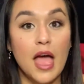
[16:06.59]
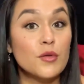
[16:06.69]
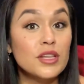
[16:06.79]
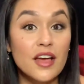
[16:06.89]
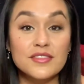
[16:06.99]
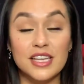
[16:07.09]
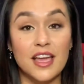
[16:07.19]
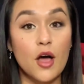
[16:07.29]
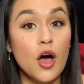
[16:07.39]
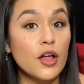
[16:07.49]
I would love to
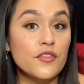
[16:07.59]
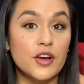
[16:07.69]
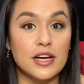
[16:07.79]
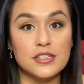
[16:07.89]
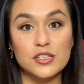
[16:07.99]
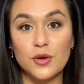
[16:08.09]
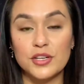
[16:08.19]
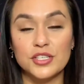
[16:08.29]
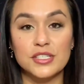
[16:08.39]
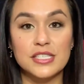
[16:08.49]
get all of your guys'
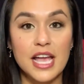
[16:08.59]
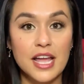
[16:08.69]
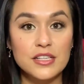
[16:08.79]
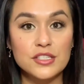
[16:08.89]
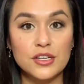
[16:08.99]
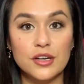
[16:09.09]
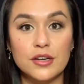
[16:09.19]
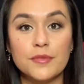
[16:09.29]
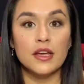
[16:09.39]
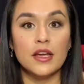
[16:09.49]
questions
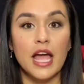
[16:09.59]
answered.